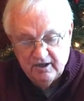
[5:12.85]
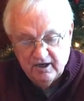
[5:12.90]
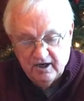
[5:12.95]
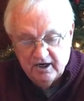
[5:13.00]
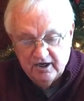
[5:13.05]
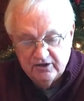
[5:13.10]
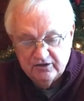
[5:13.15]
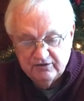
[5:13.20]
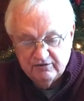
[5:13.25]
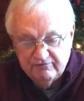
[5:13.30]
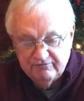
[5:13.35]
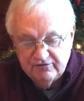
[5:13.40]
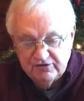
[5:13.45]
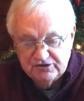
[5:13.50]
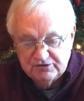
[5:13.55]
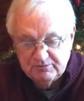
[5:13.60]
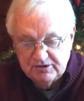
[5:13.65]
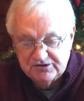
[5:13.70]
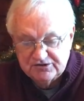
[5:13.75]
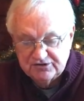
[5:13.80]
I had
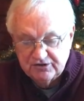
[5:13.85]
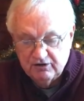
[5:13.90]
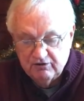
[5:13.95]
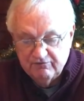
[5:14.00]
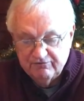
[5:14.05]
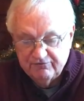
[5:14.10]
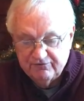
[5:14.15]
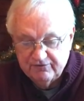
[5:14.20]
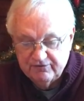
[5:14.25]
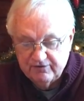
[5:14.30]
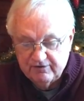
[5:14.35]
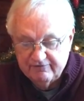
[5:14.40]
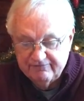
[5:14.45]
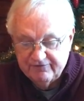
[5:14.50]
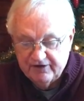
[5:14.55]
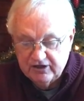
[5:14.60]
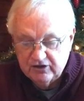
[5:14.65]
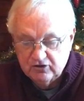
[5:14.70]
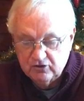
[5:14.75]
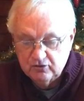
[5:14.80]
convinced myself that if
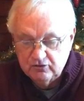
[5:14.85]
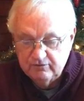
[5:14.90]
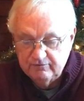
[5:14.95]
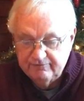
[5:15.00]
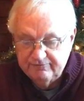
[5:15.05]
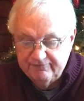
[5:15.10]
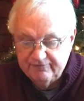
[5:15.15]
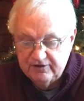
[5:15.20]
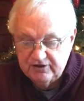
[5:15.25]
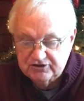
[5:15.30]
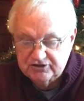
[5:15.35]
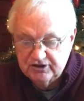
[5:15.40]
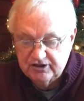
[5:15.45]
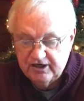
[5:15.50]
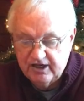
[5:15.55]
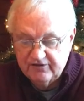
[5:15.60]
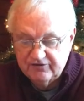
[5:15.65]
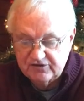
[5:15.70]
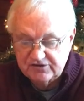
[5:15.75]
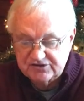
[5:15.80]
I couldn't finish
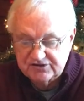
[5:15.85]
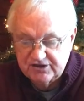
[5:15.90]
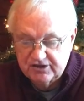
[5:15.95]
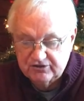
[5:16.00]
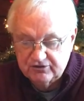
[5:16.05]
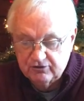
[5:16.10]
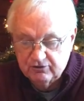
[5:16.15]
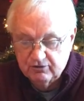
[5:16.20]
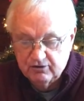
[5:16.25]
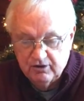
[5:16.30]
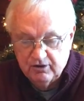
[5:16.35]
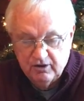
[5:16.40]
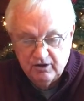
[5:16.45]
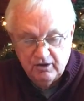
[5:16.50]
it at the center,